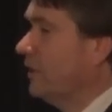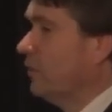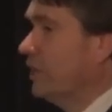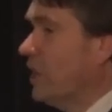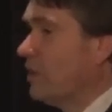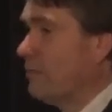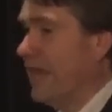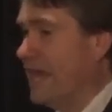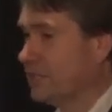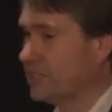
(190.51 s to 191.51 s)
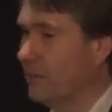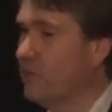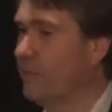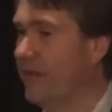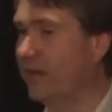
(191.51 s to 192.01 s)
We don't want to black a
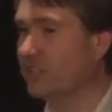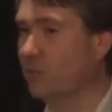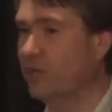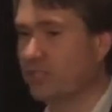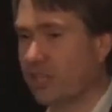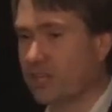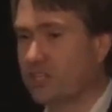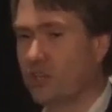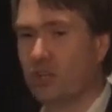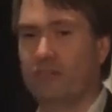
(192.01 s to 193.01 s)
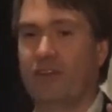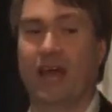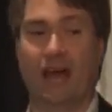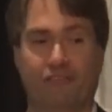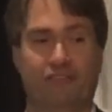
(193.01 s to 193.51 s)
suburb out, so we're just going to turn off
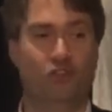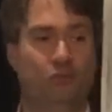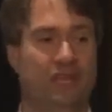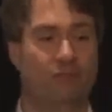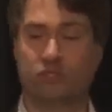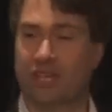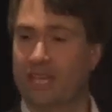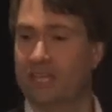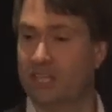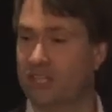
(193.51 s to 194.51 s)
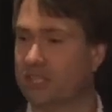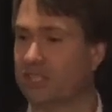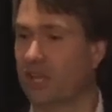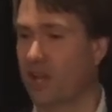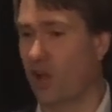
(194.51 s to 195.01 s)
a few people's air conditioners.
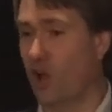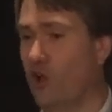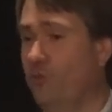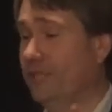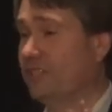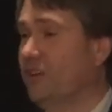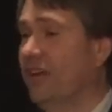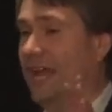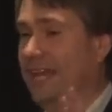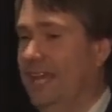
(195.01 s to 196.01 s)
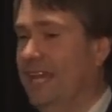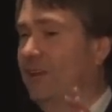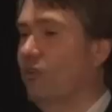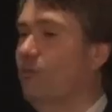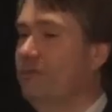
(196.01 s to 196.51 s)
Hope it's not
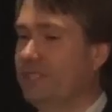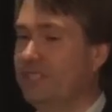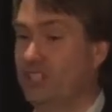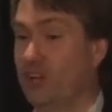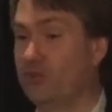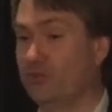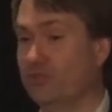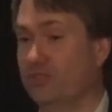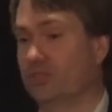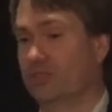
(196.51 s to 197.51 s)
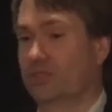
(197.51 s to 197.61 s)
88-year-old Mrs. Jones.